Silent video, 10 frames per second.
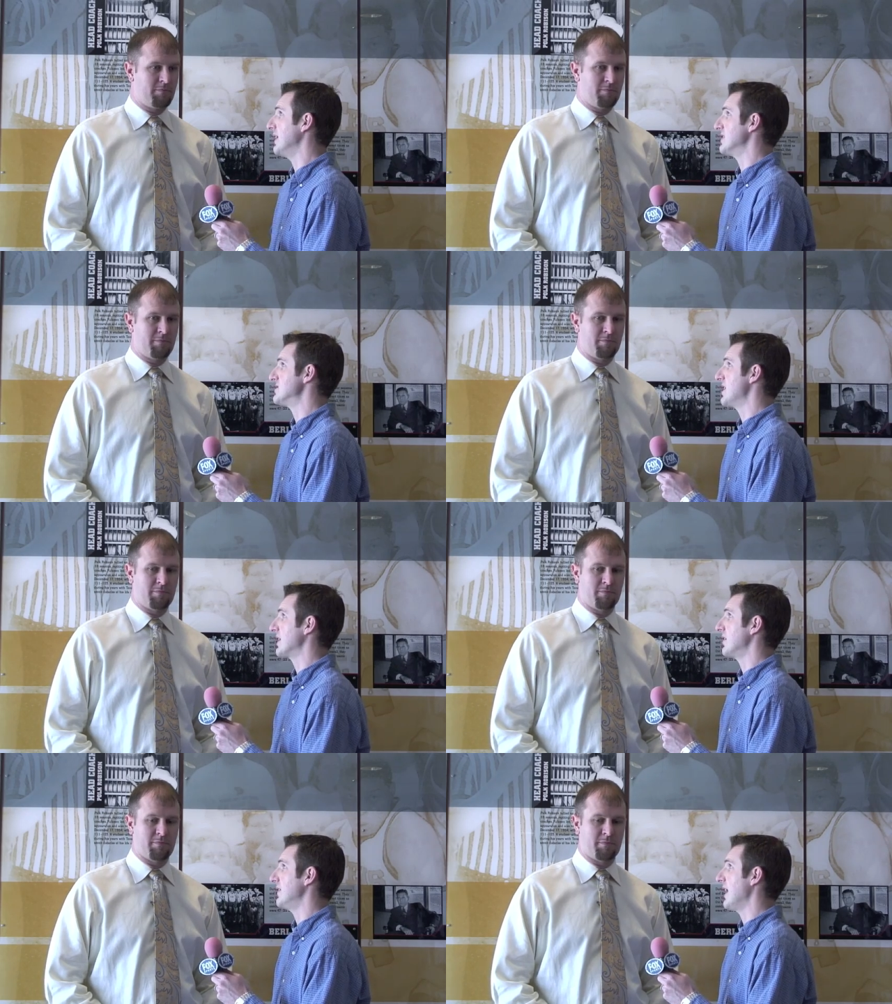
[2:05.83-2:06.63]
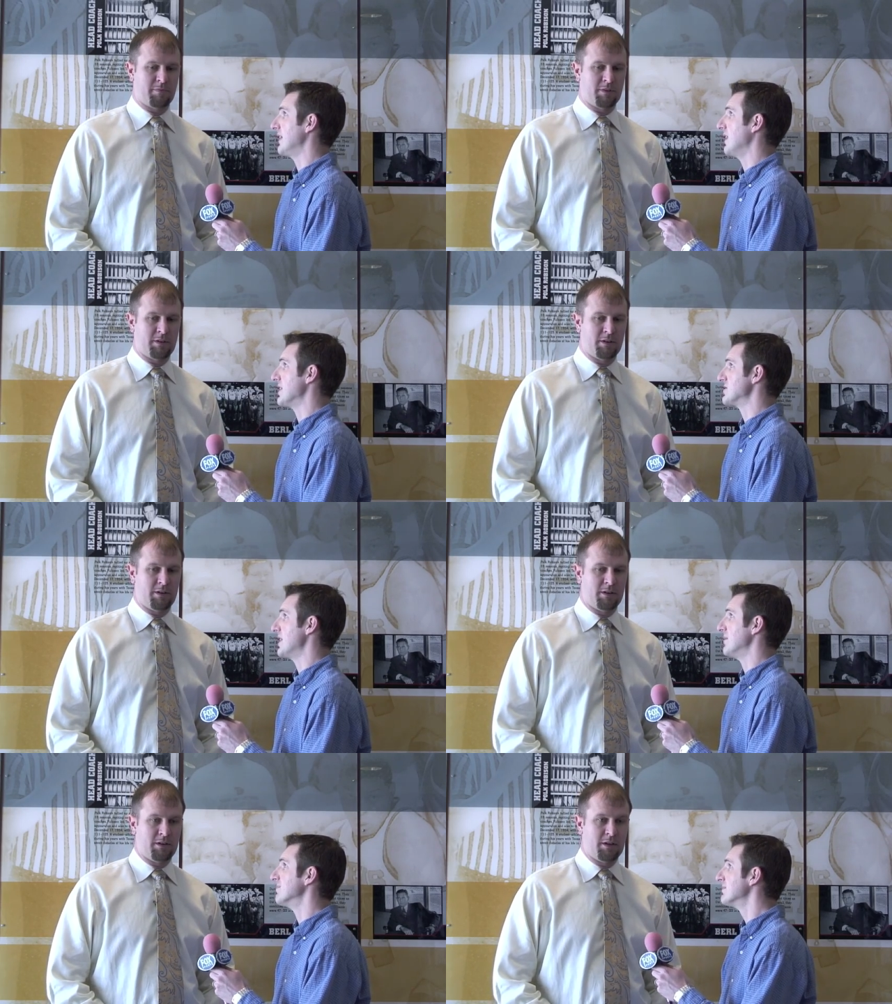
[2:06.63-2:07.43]
Speaker 1: it against Tech on that last
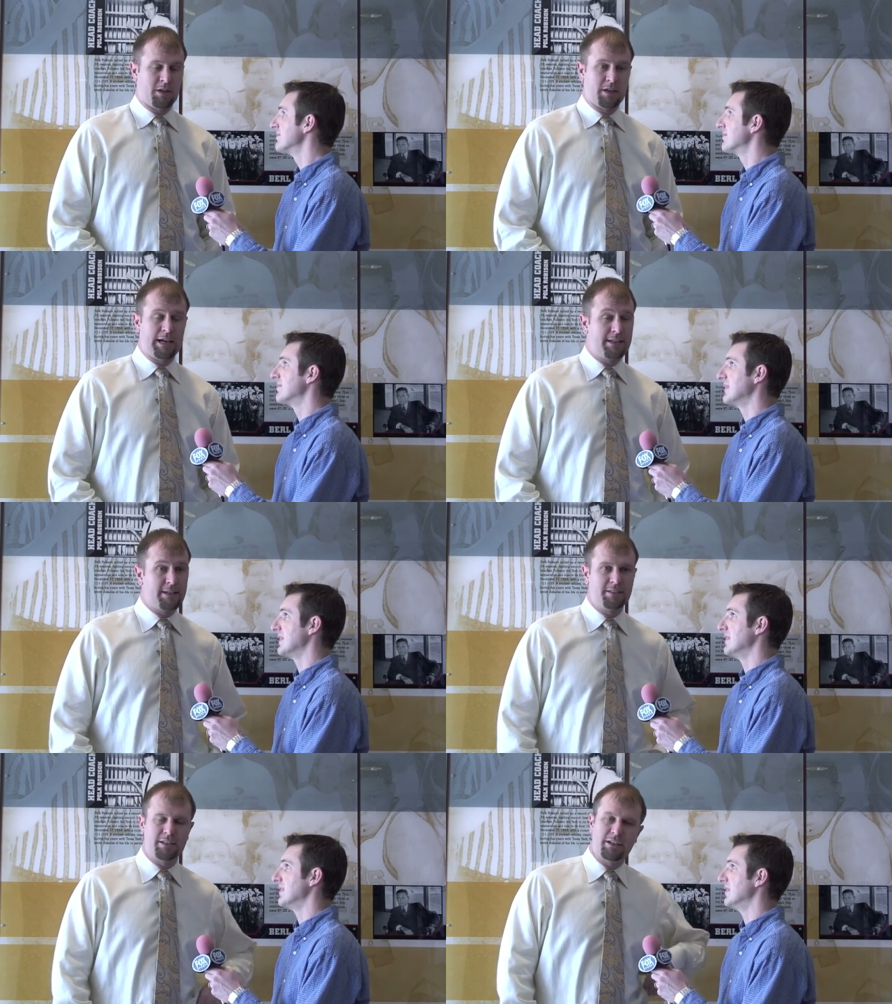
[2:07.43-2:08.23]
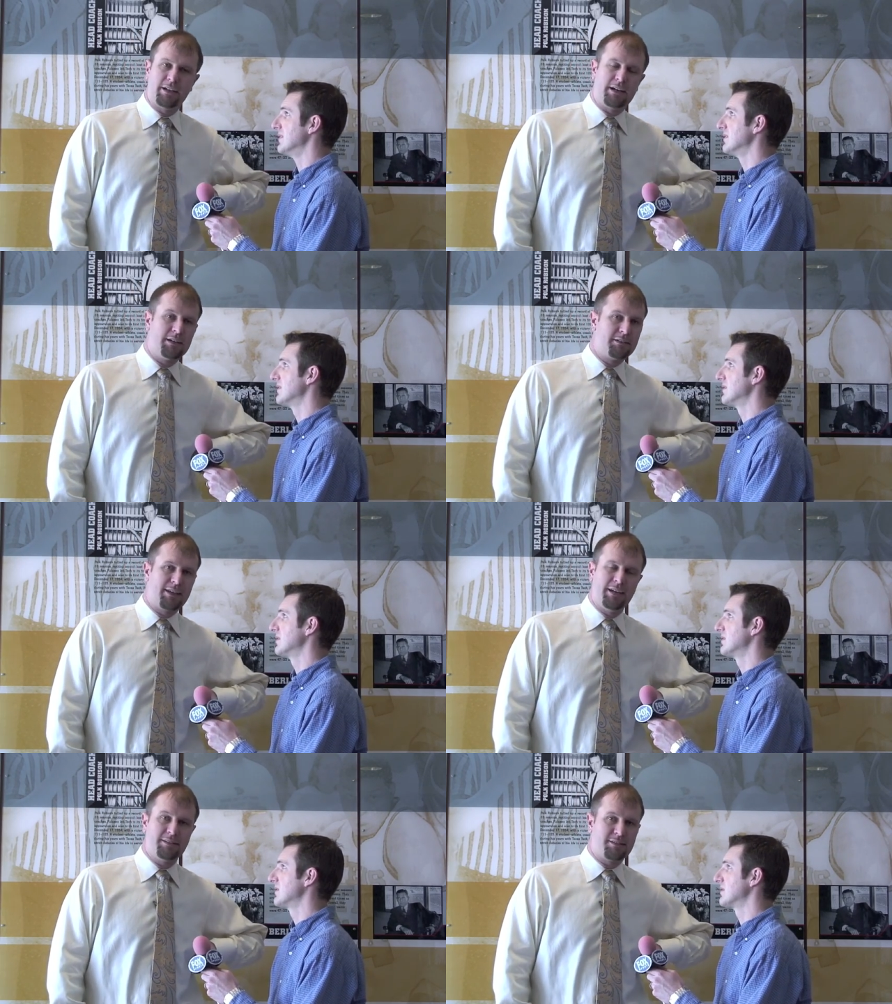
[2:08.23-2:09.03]
game.
Speaker 2: Yeah, they did. Uh,
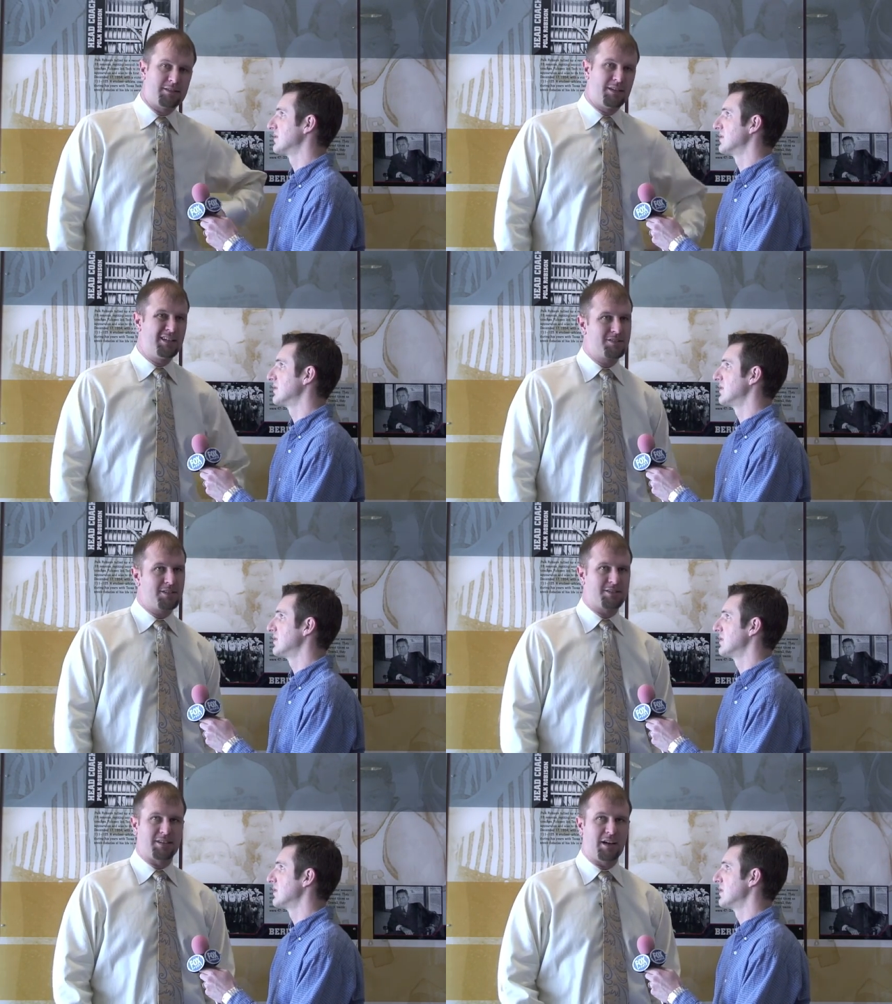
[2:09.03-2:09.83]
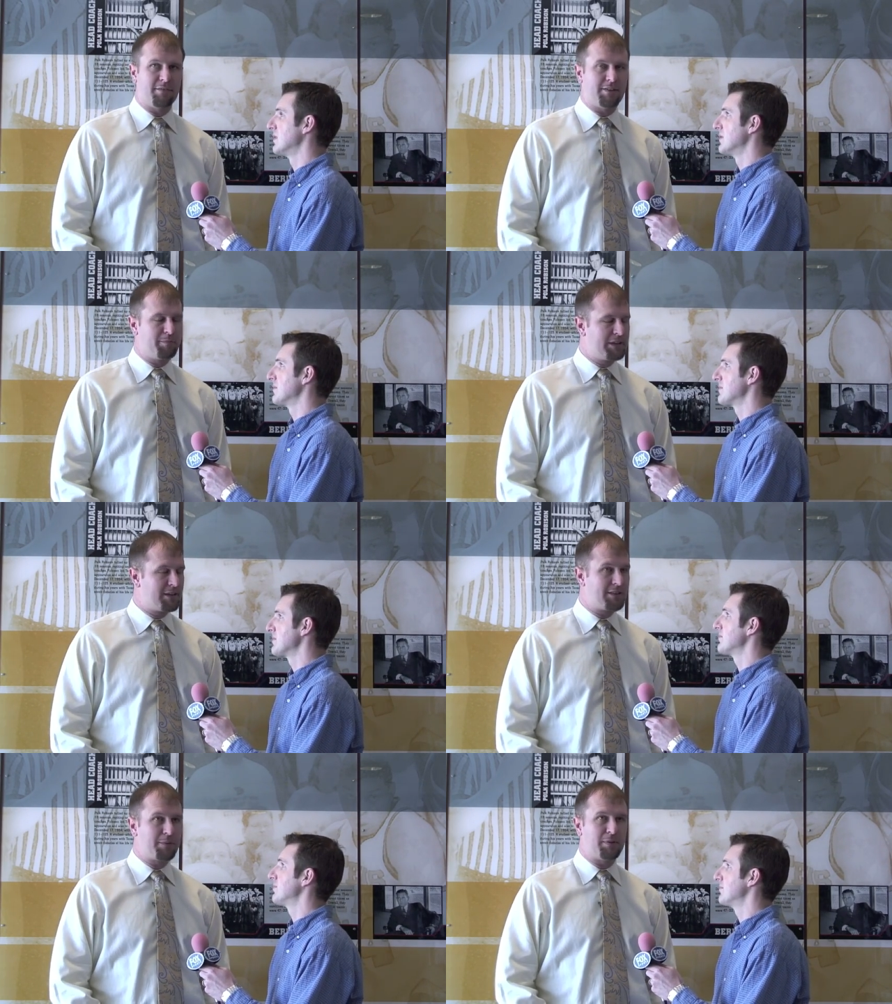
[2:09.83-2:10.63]
Kansas is just tough. I
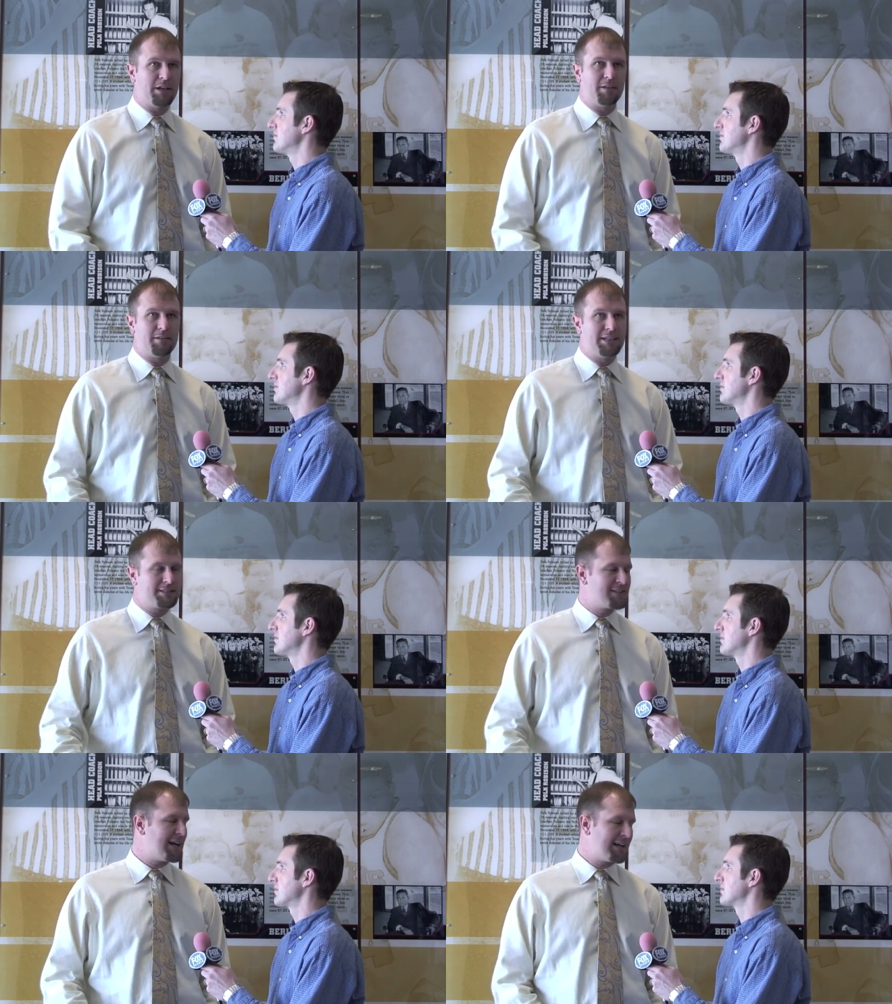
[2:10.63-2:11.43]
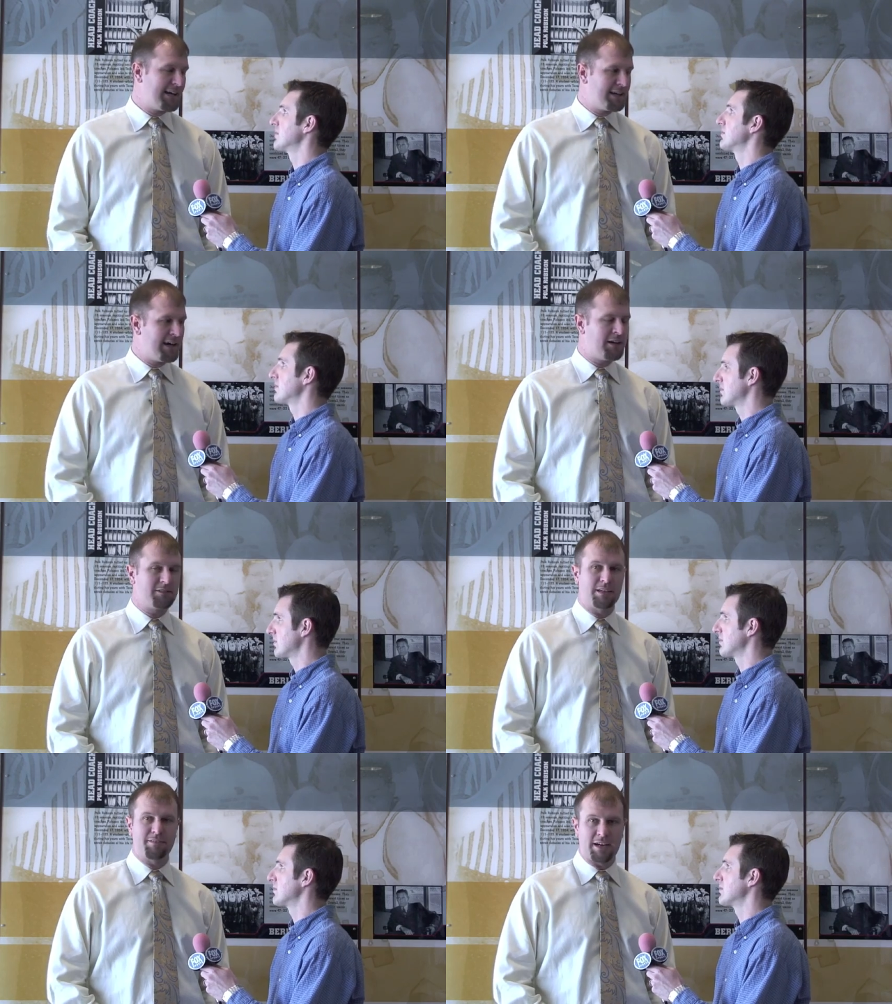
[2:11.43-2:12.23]
mean, they play inside and
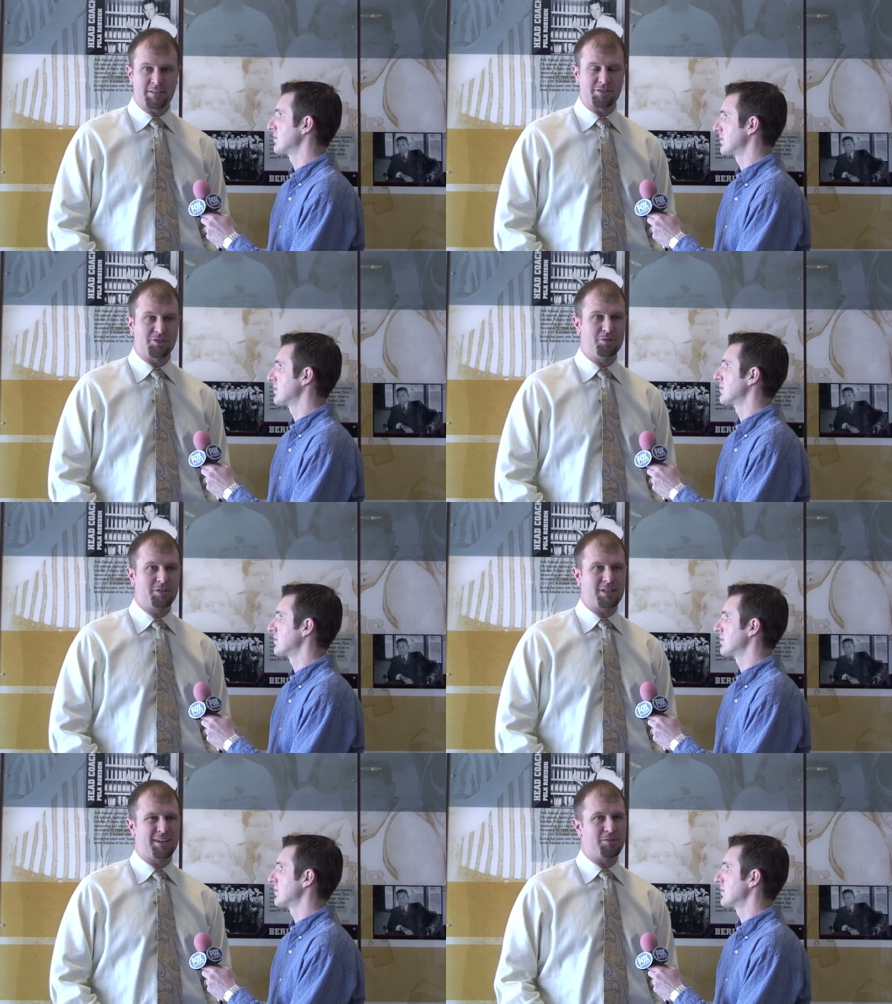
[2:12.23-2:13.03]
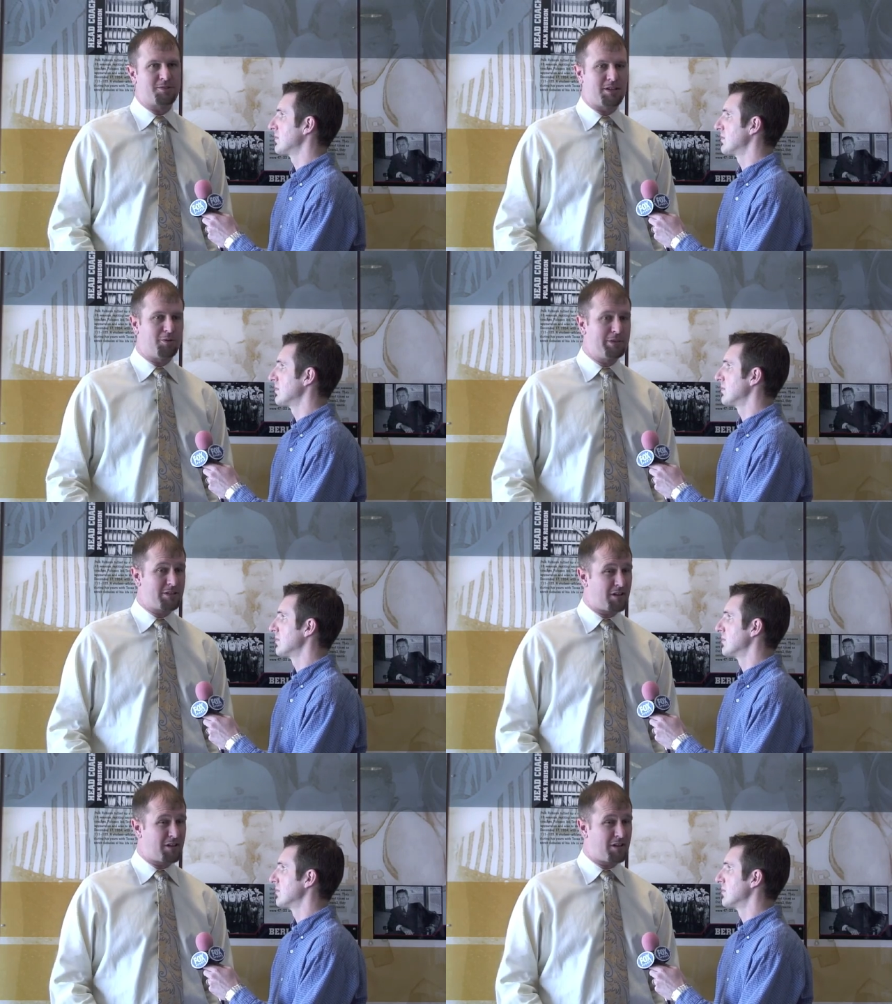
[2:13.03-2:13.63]
out. They've got the shooters. I know Selby's